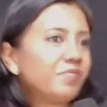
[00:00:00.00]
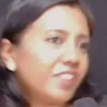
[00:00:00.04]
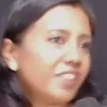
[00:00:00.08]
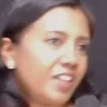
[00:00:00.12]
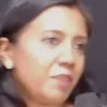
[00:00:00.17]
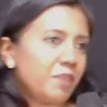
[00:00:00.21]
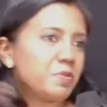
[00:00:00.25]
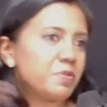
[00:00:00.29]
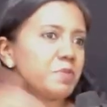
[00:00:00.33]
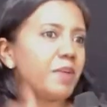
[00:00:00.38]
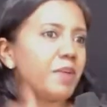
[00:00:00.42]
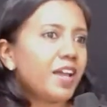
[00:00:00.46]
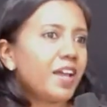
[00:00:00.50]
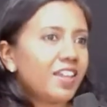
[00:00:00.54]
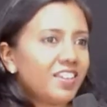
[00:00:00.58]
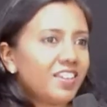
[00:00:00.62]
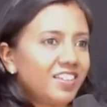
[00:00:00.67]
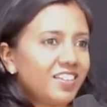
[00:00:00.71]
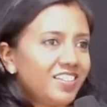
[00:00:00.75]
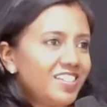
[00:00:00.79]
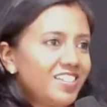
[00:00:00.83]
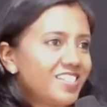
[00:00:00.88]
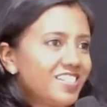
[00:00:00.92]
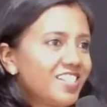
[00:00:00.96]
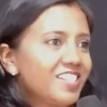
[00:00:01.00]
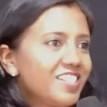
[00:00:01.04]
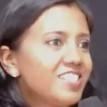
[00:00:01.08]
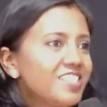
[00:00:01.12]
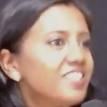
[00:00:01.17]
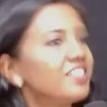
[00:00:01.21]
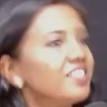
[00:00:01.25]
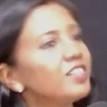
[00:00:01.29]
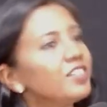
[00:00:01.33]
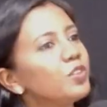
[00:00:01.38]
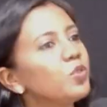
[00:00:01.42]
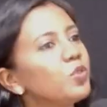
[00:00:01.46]
Comes back. He says,
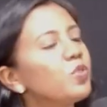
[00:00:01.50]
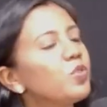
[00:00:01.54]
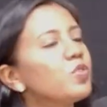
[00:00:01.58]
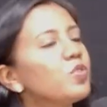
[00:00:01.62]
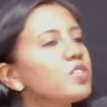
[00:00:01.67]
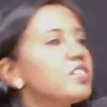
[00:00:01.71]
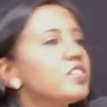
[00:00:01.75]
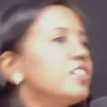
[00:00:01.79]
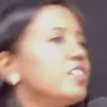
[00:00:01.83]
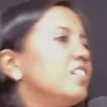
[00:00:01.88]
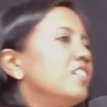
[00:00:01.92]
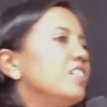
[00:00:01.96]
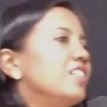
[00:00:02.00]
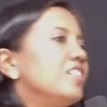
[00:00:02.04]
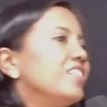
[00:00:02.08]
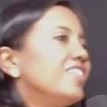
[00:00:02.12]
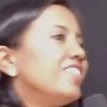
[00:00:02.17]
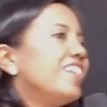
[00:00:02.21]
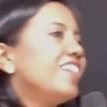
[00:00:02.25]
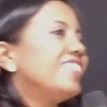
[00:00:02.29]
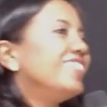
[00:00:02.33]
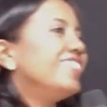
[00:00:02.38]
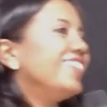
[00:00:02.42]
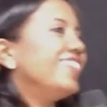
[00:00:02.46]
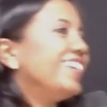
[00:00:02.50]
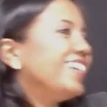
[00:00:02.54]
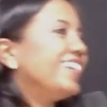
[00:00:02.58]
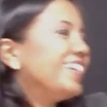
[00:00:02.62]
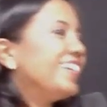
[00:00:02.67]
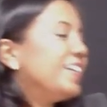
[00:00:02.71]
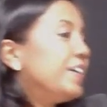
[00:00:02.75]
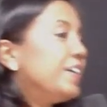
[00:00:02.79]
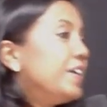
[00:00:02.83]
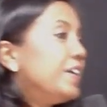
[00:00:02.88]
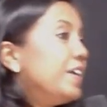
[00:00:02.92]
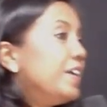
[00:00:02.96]
no, sir, nothing.
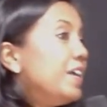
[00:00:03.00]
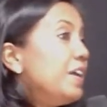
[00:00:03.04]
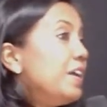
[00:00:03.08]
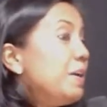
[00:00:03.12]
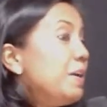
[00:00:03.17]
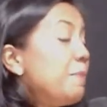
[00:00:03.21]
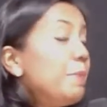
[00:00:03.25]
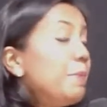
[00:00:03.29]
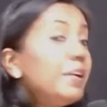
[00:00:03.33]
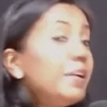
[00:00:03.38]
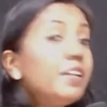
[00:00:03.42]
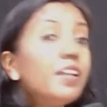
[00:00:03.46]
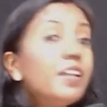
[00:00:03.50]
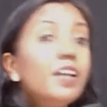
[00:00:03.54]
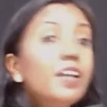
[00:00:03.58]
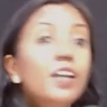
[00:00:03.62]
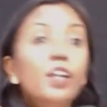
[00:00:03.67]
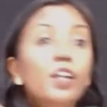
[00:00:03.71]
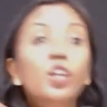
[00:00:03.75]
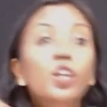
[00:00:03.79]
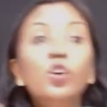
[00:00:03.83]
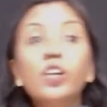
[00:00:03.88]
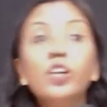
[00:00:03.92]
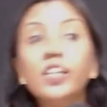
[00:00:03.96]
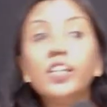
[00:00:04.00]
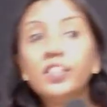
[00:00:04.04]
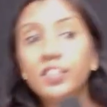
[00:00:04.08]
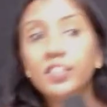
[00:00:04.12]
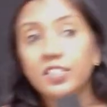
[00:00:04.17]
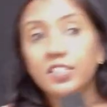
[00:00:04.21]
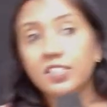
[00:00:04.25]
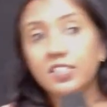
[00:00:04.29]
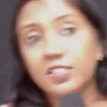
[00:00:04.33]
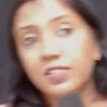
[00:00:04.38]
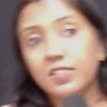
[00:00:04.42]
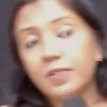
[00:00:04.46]
But look at
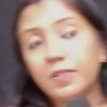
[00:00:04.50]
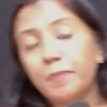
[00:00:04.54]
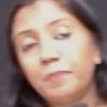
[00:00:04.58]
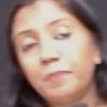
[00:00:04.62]
this.